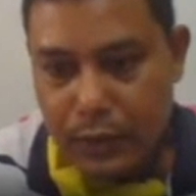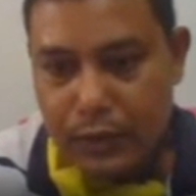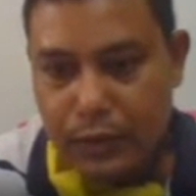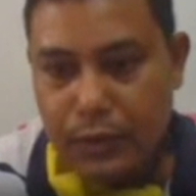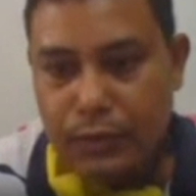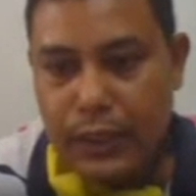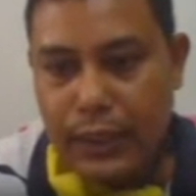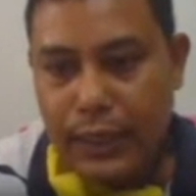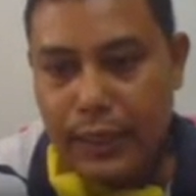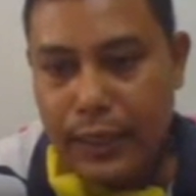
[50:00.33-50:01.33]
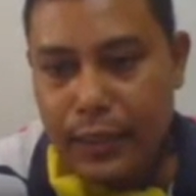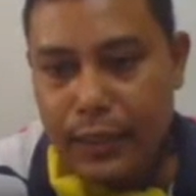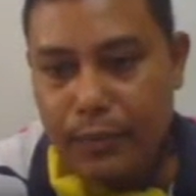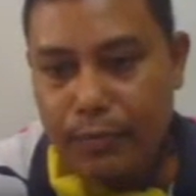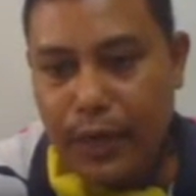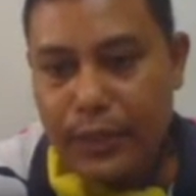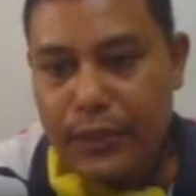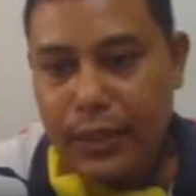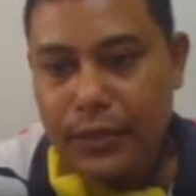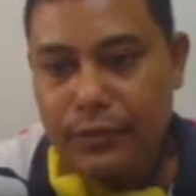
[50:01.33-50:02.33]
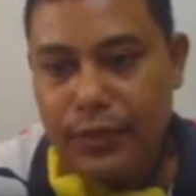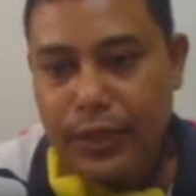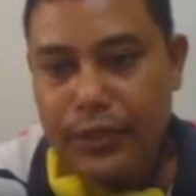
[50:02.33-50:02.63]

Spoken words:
So we'll get a partial differential